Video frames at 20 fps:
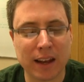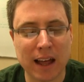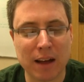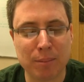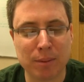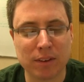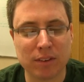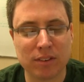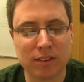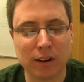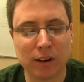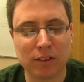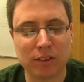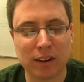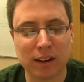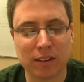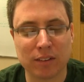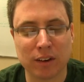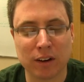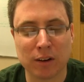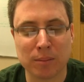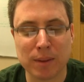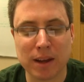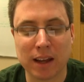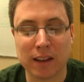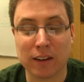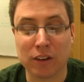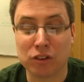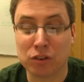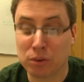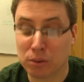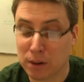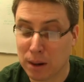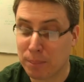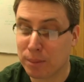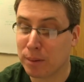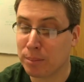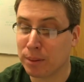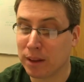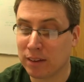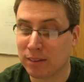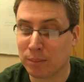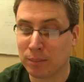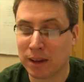and have been seriously considering making the trip to play